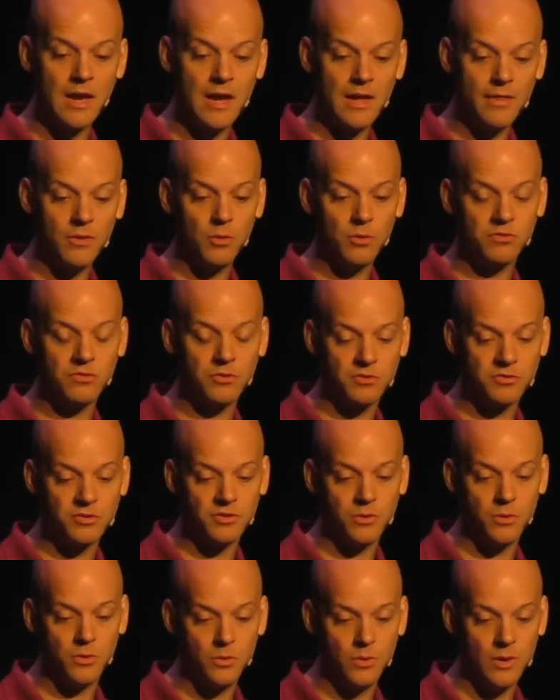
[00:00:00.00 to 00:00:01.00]
And there was
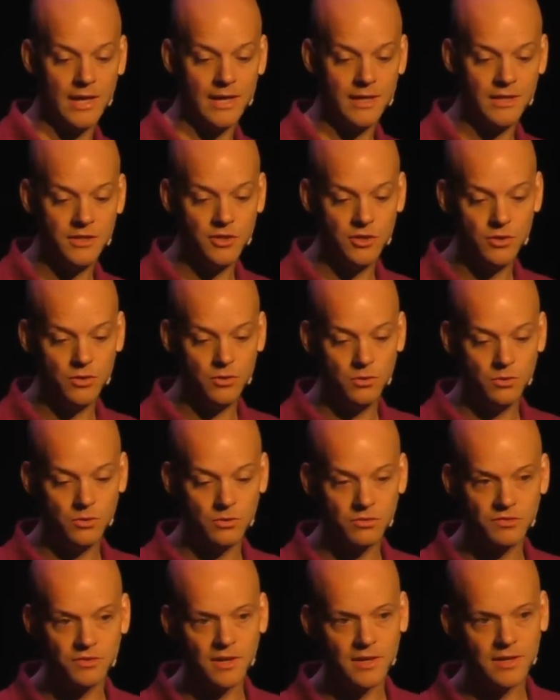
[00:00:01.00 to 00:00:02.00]
also a
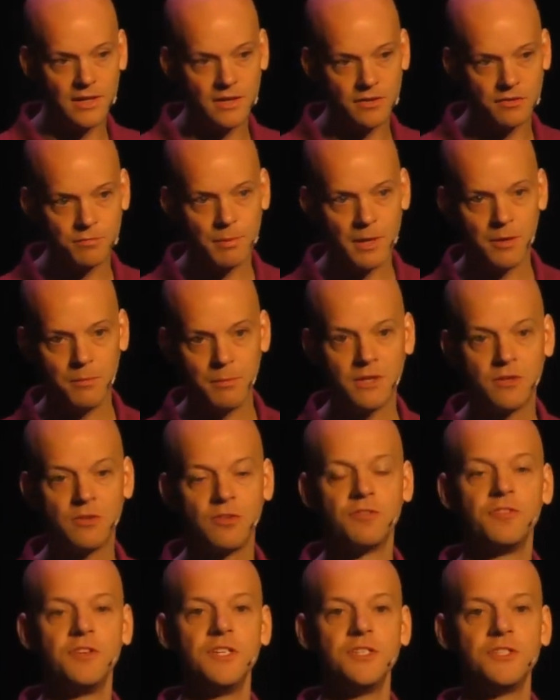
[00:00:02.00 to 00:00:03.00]
new, slightly experimental
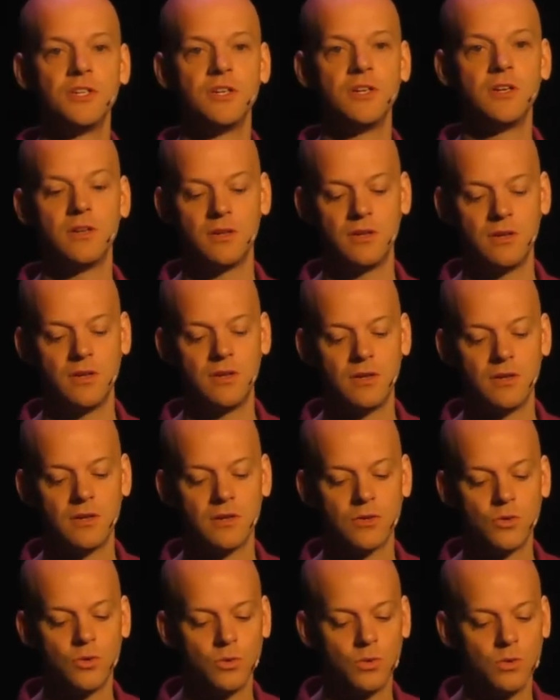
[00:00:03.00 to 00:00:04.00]
feature
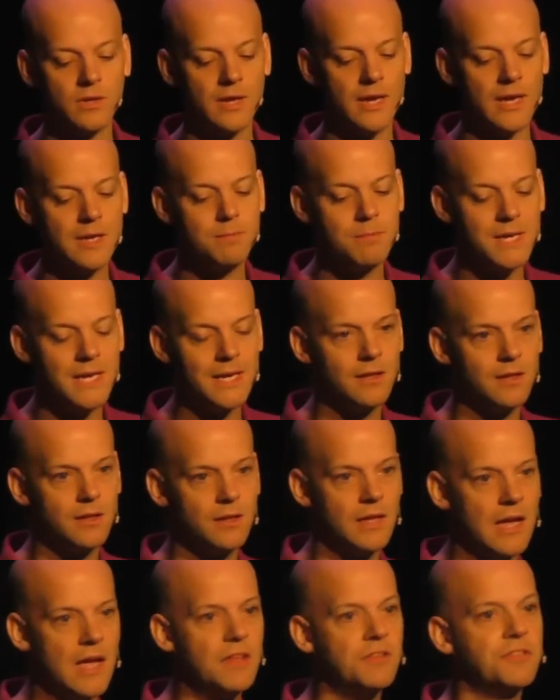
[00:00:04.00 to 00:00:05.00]
called
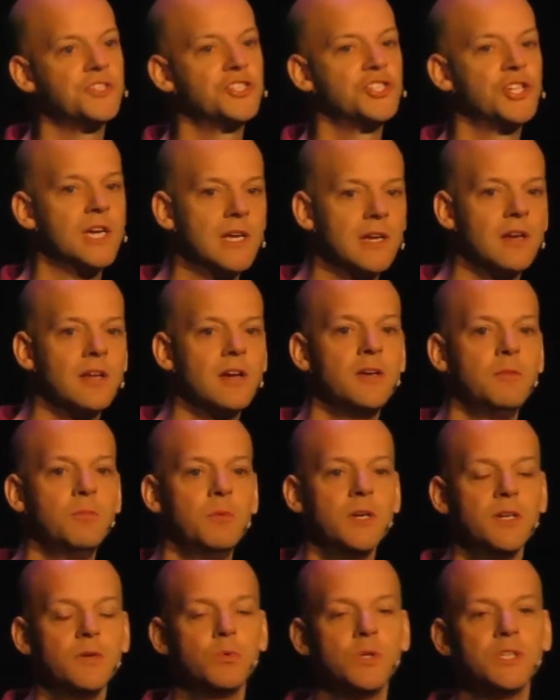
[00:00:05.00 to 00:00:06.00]
APL as a shared
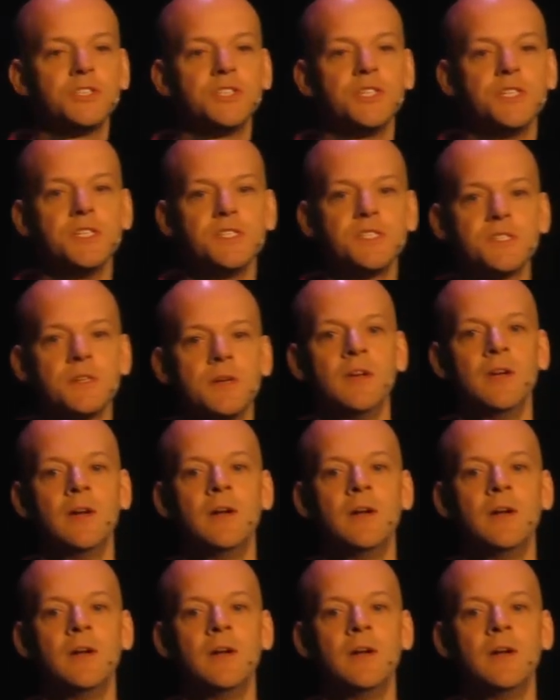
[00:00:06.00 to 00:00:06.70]
library, which is,